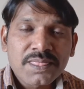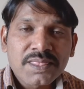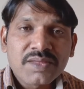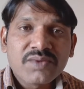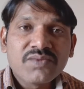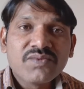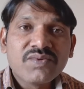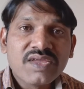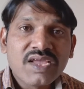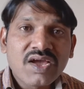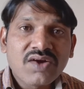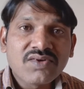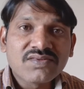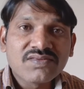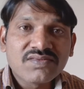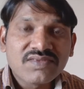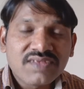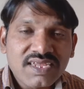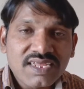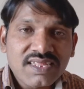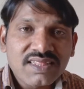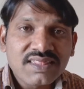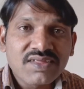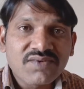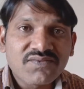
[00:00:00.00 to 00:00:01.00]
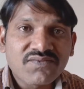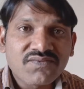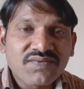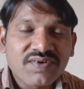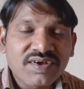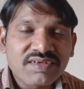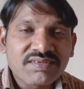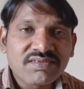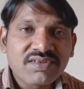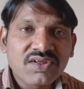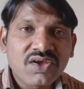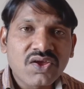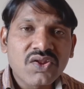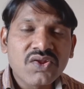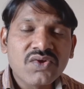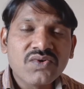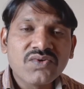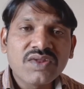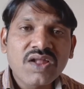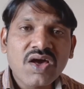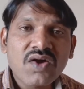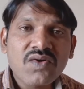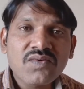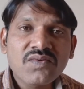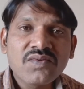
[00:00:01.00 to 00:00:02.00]
we have seen the first clue
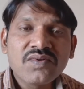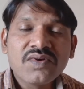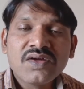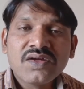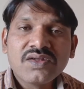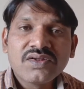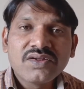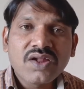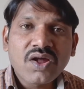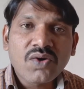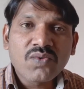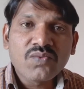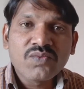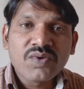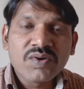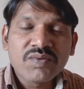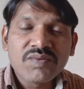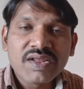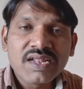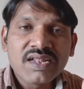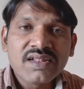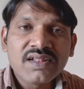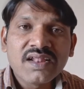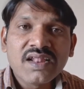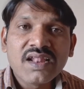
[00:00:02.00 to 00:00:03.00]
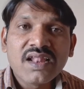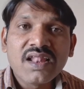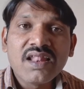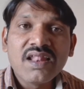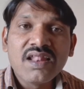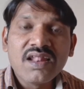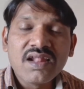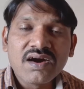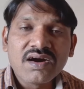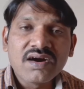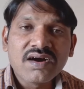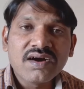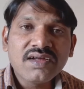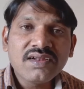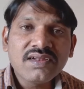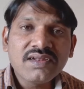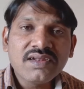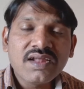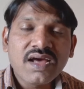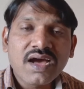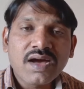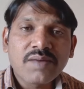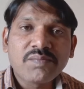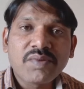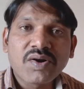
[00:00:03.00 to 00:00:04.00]
now. Now we will learn
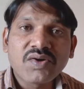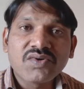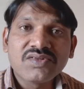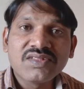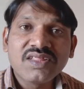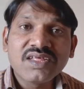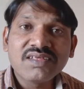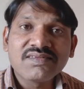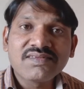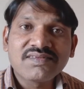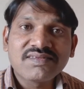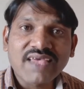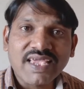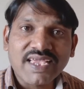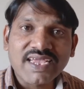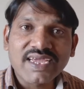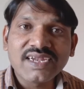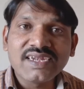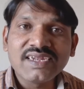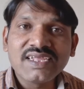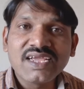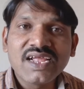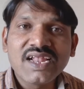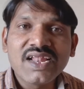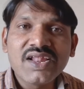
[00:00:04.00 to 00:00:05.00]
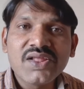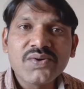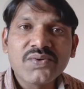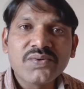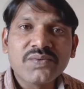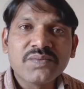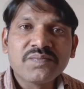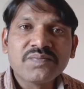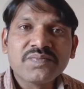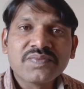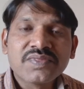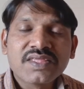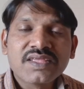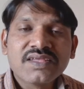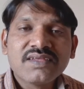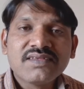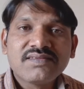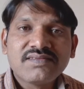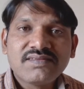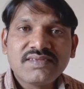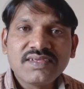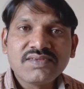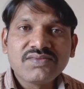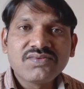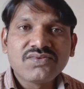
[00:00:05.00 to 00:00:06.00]
about the second clue.
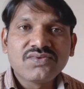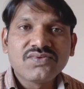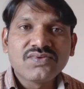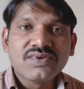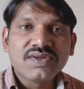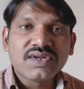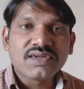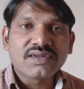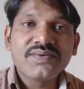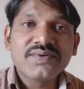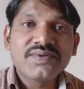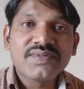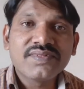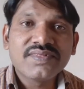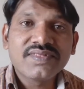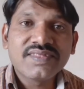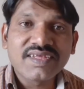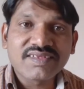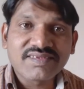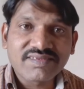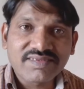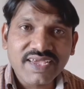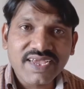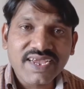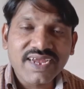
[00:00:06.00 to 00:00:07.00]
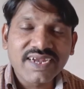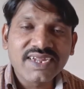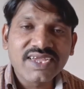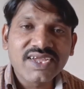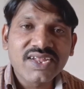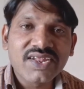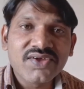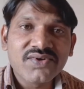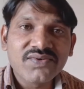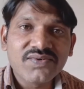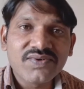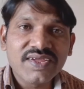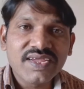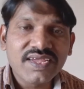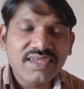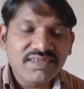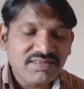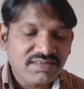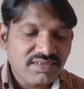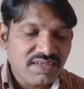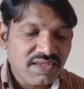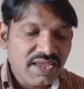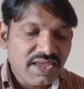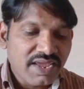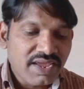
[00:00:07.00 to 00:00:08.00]
See student, the second clue
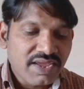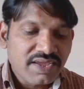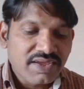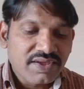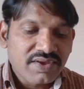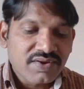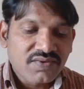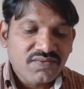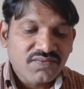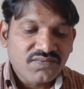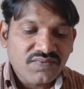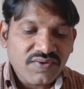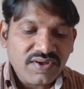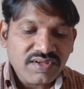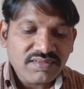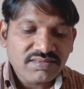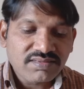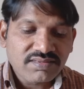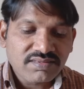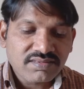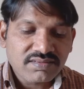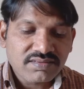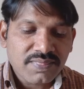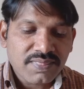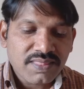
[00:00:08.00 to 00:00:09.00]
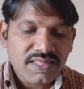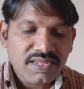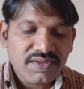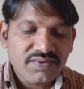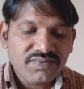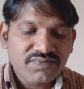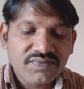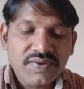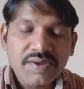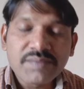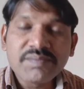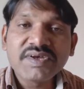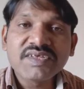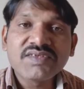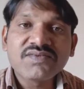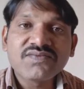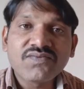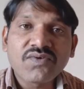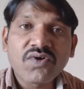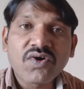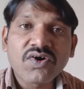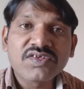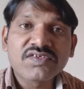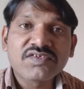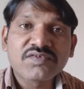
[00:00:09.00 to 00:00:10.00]
is first famous
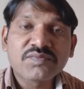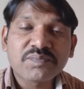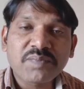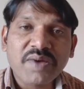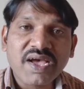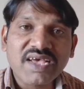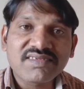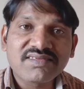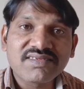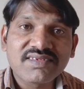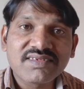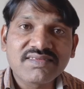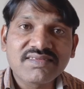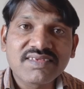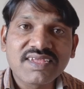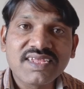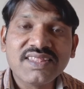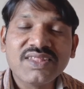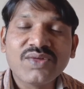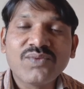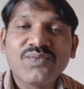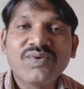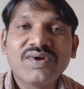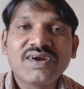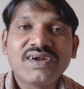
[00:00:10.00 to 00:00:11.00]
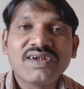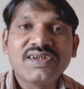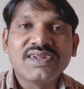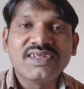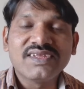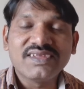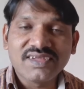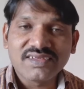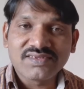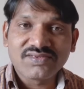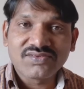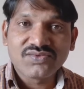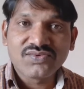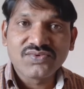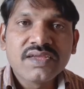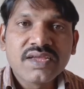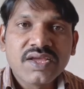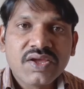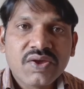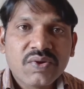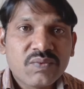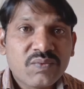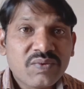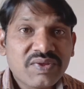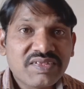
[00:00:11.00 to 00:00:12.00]
for spices in the world? Yes,
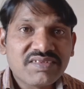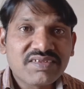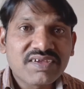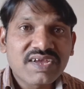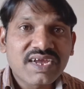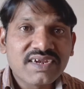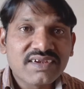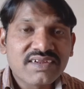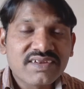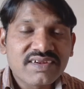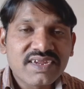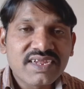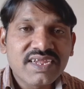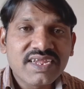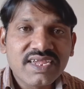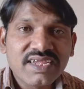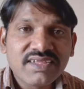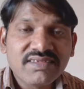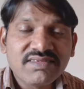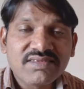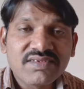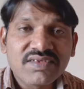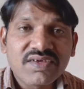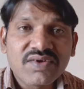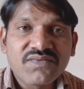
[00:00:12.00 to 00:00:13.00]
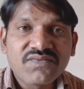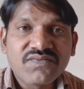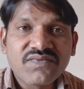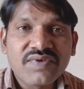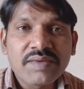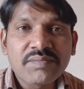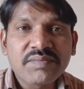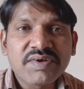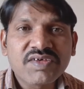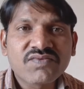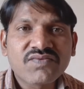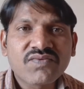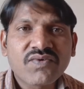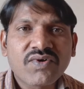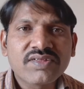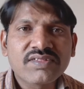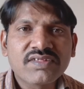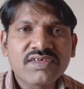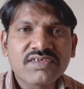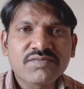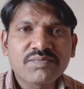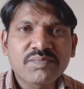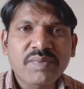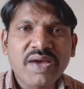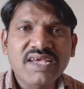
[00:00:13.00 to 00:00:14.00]
student, which country is famous for
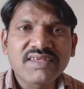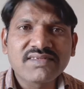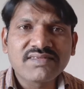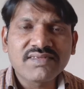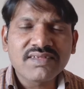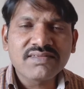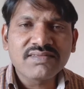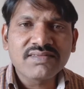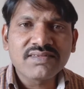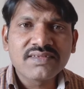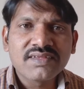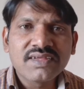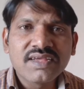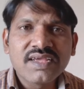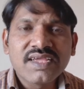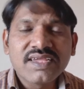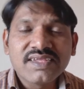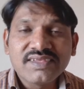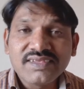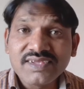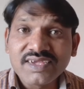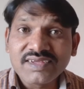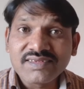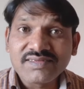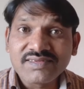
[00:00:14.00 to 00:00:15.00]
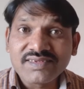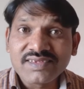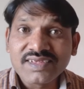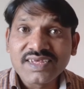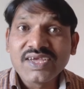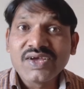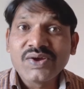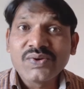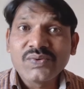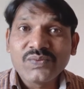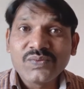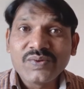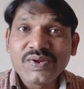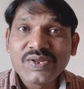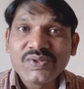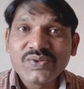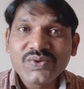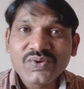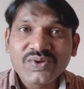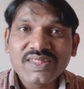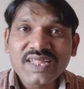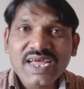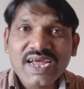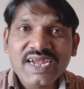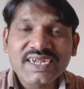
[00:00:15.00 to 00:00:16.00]
the spices? Yes, we
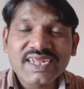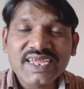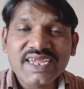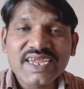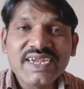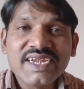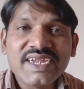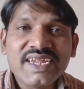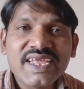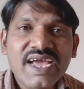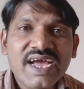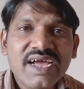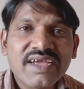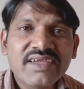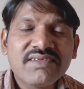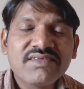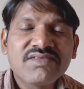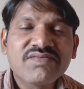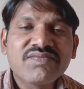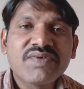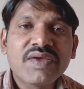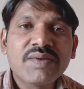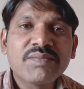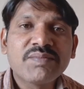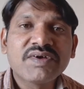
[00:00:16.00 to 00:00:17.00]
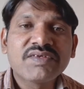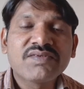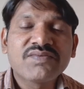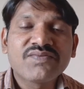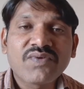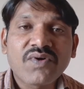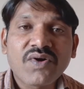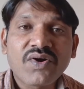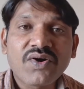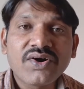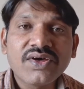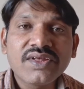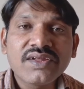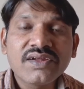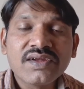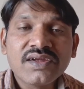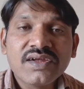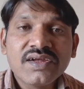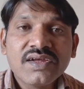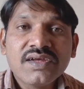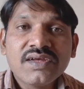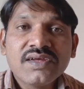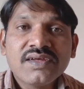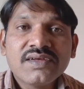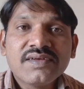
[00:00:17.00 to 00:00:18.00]
know that India is famous for
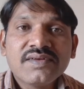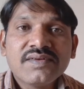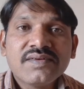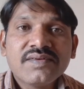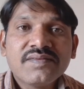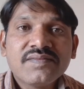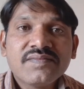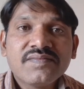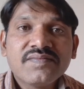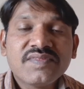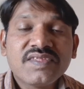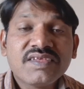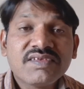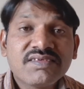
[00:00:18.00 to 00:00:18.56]
the